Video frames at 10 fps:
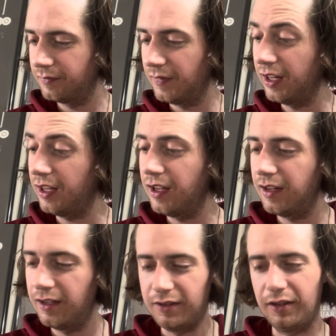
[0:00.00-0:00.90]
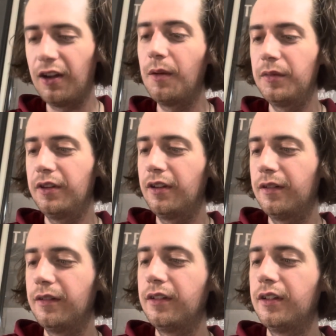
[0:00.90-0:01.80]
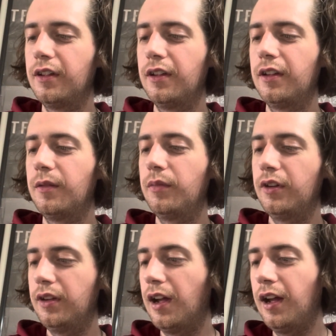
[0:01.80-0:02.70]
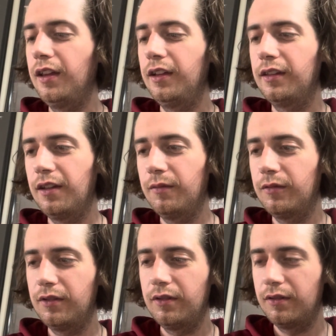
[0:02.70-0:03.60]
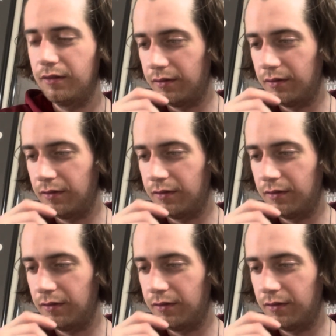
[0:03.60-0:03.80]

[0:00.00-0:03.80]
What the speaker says: Again, it's common though, but I like that one.